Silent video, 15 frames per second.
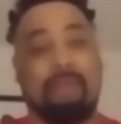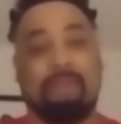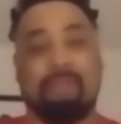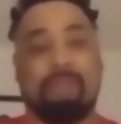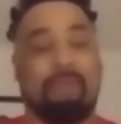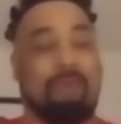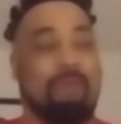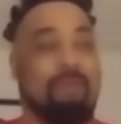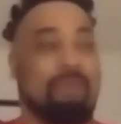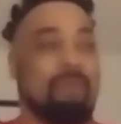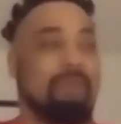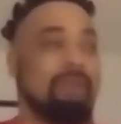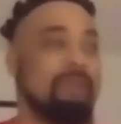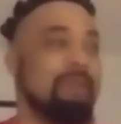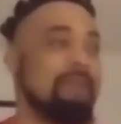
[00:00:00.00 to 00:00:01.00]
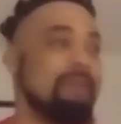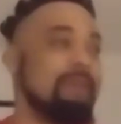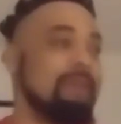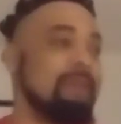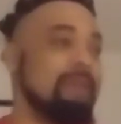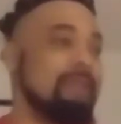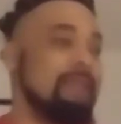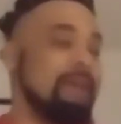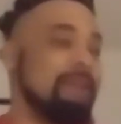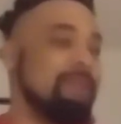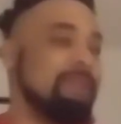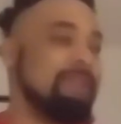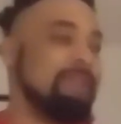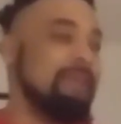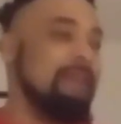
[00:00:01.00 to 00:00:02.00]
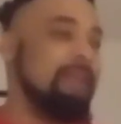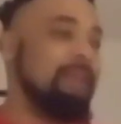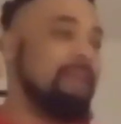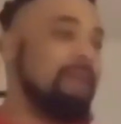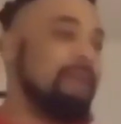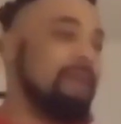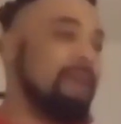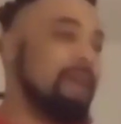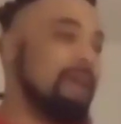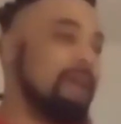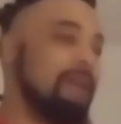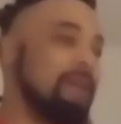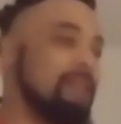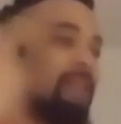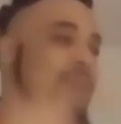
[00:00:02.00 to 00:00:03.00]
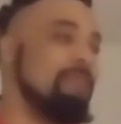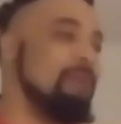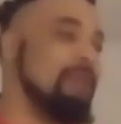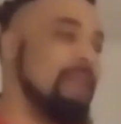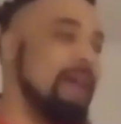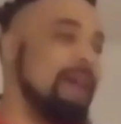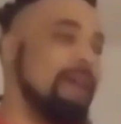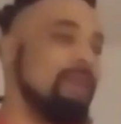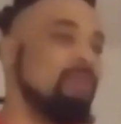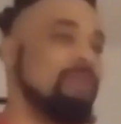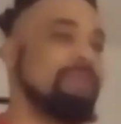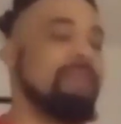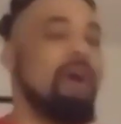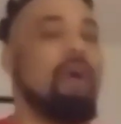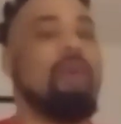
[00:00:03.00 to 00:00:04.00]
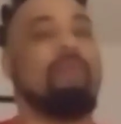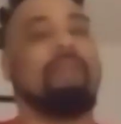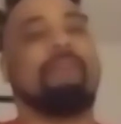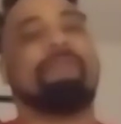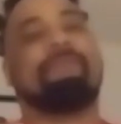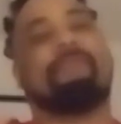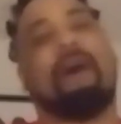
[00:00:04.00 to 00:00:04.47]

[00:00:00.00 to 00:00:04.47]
So like I was saying, Clubber Lang was the only